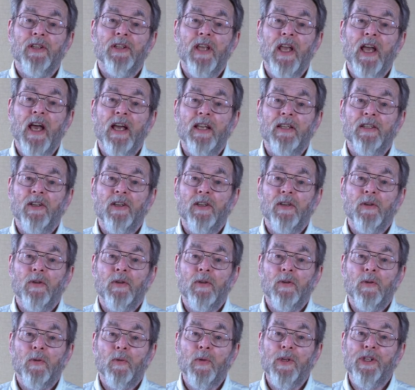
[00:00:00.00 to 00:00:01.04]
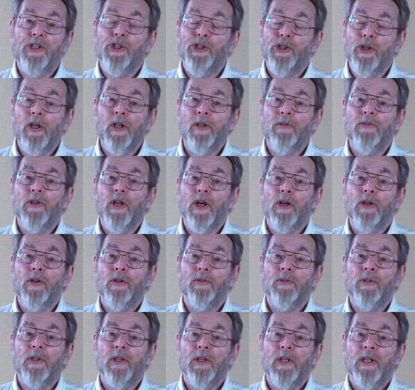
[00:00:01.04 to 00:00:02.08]
that we should have
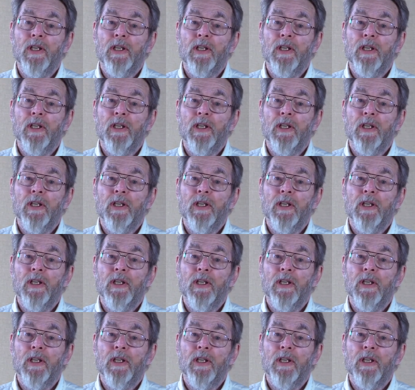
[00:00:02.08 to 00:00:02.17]
known,